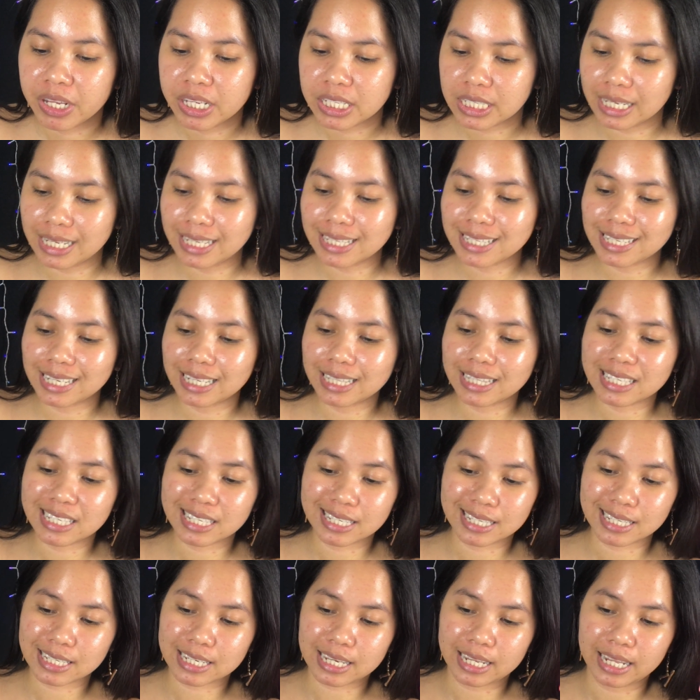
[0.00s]
since
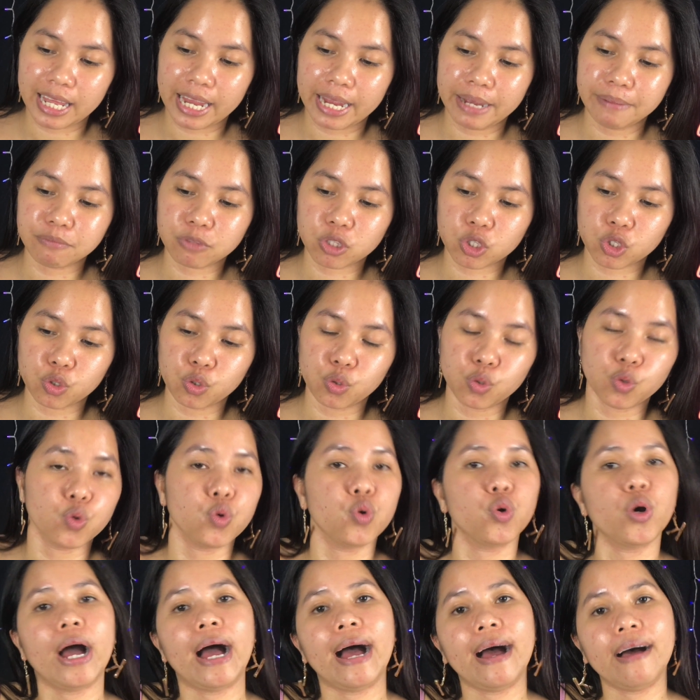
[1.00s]
it's claimed
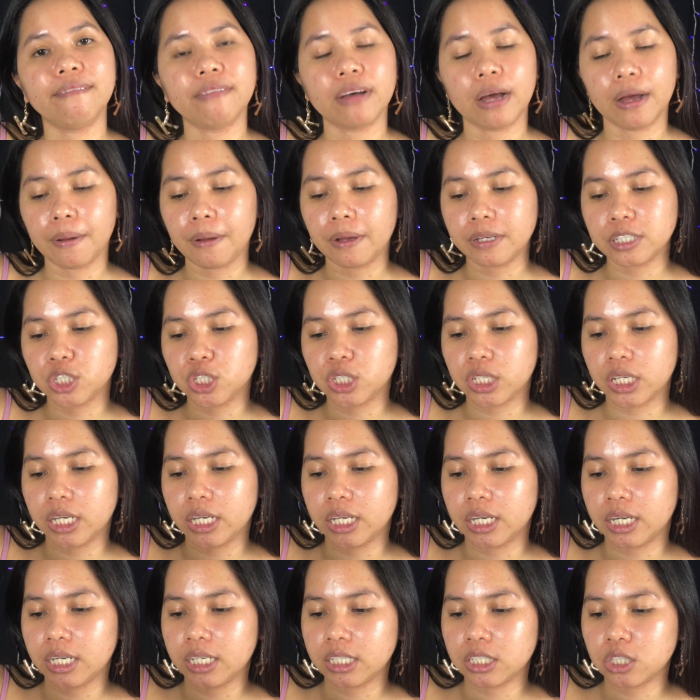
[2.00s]
to have a
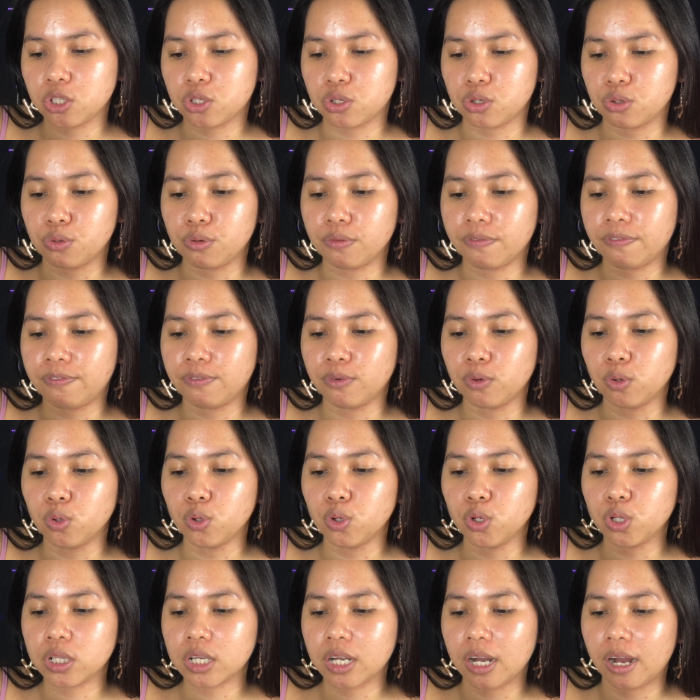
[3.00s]
sheer to
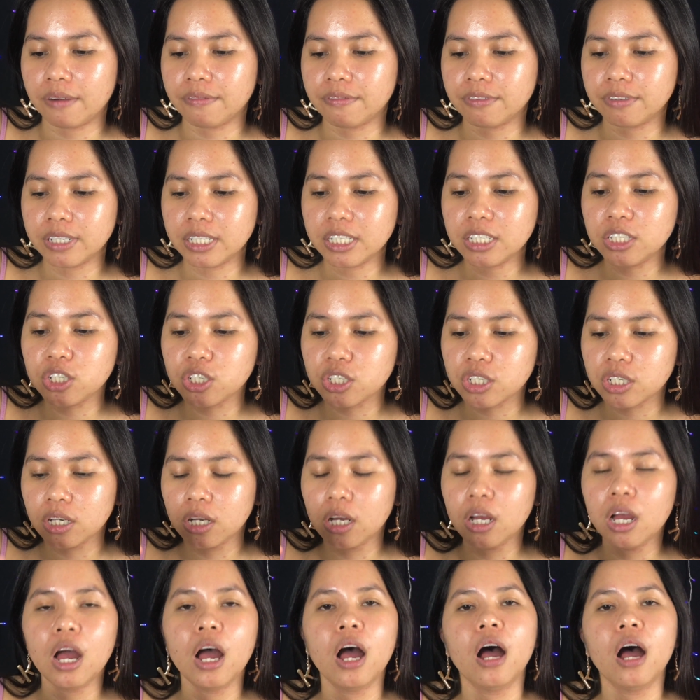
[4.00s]
full coverage.